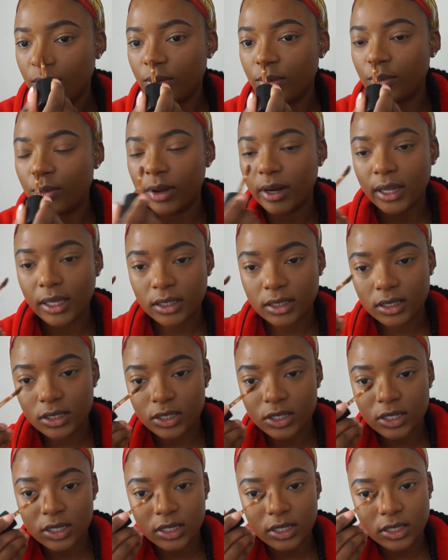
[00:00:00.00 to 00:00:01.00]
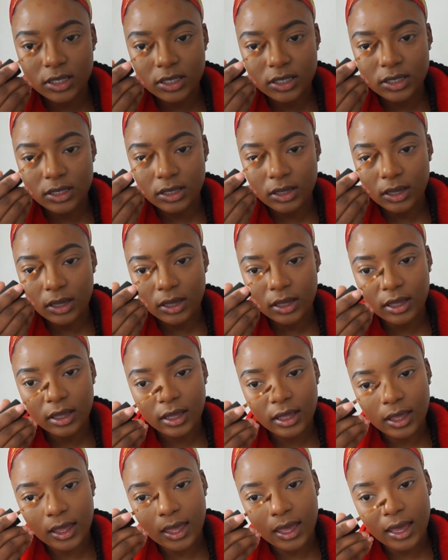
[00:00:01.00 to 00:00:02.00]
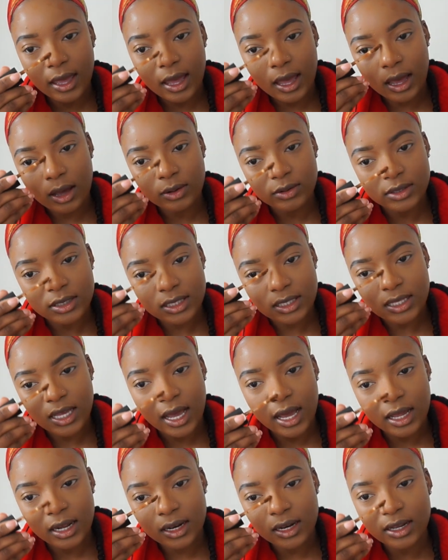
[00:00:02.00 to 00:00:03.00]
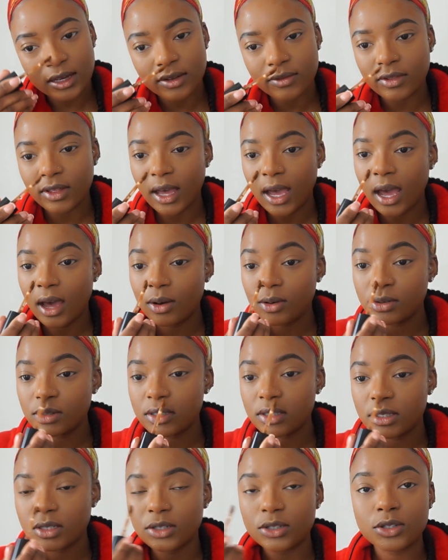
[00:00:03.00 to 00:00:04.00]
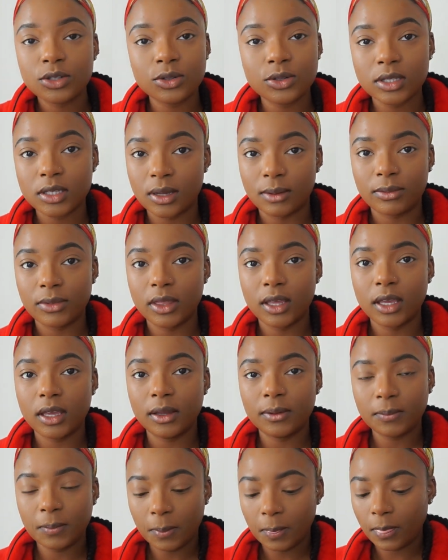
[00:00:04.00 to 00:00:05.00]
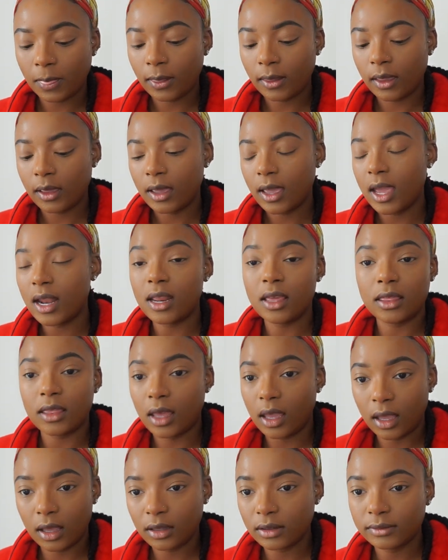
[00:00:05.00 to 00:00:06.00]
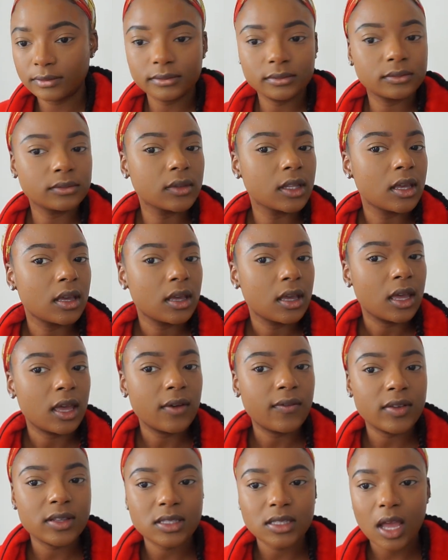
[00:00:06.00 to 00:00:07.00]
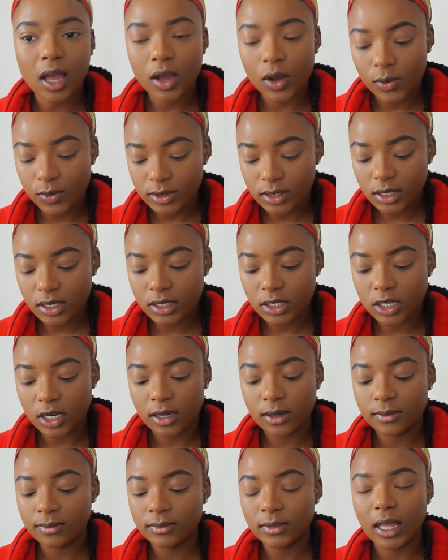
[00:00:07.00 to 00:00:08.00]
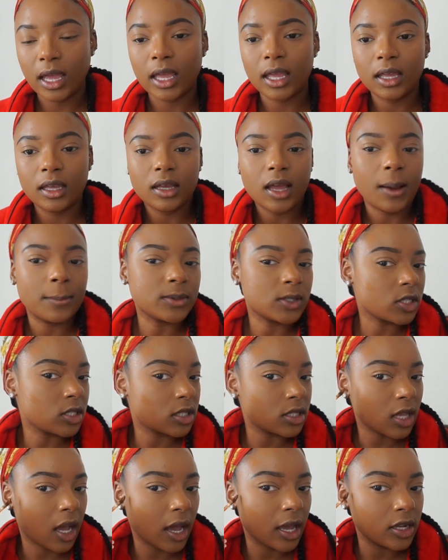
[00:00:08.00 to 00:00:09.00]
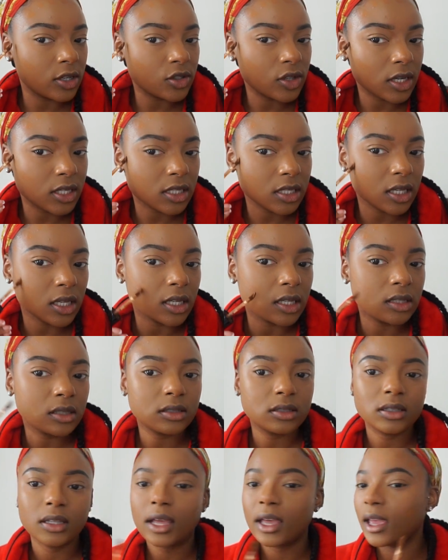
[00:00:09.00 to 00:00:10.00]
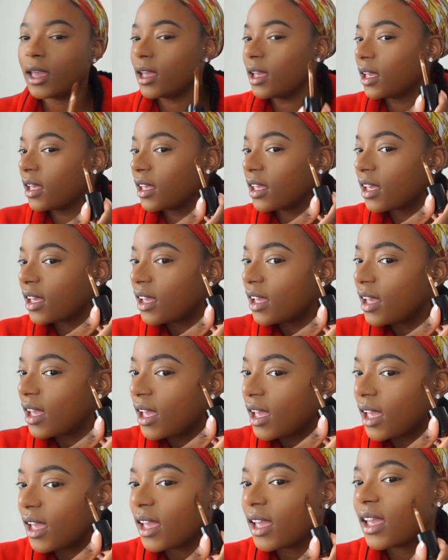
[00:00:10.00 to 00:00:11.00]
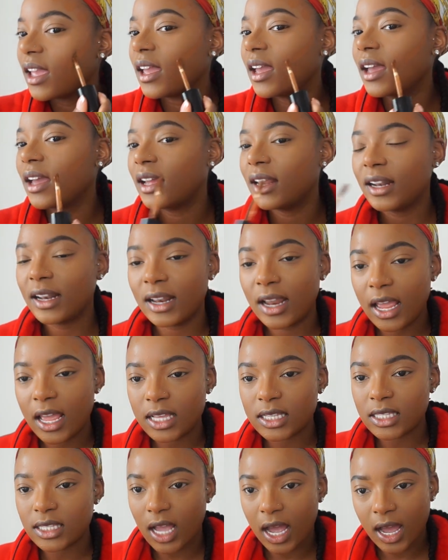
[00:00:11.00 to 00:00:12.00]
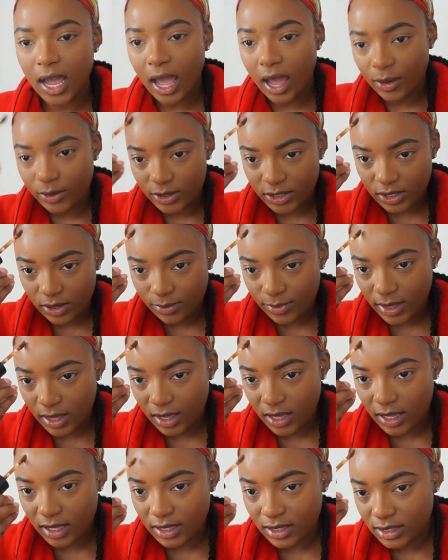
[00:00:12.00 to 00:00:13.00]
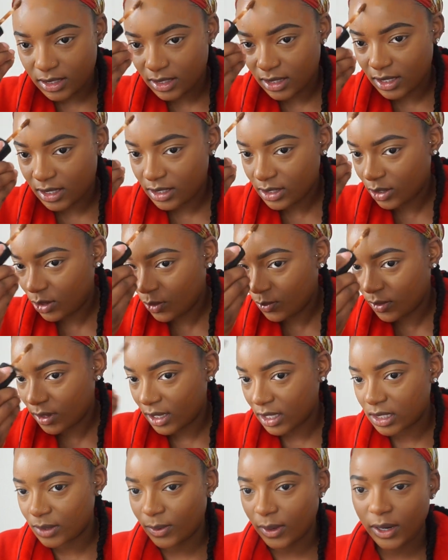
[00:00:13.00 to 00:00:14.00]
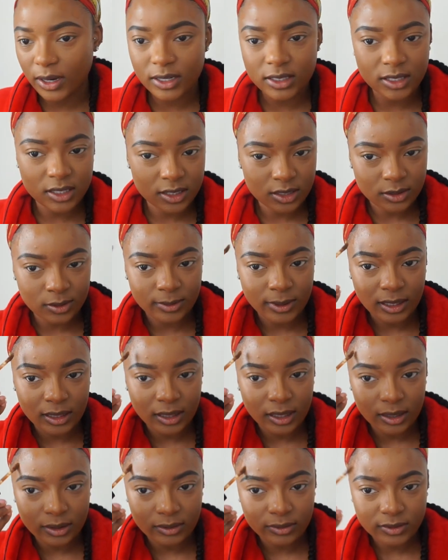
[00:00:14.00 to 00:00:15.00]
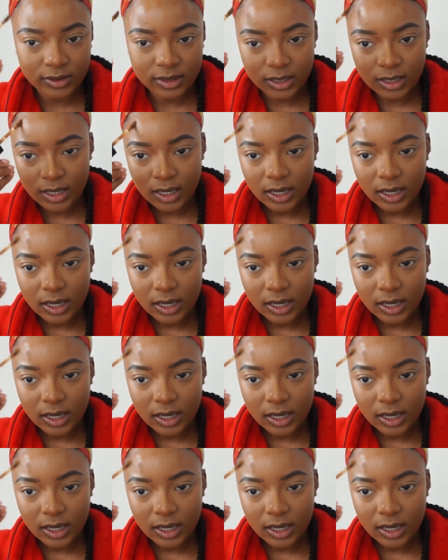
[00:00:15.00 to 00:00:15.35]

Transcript: wanting to just get outside of the house to do something, anything. If it's not going to the gym, like I'm just not interested. Like, and it's not how it should be because this human experience is to be lived.